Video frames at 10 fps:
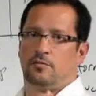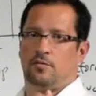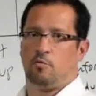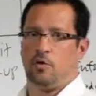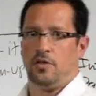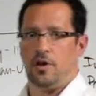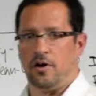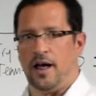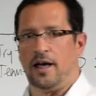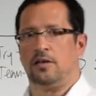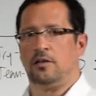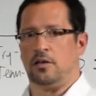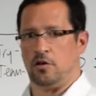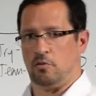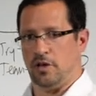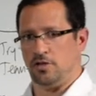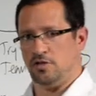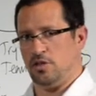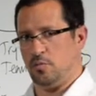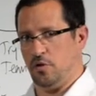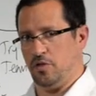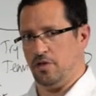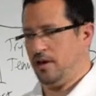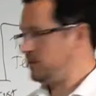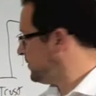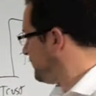for where they're at in their relationship with us.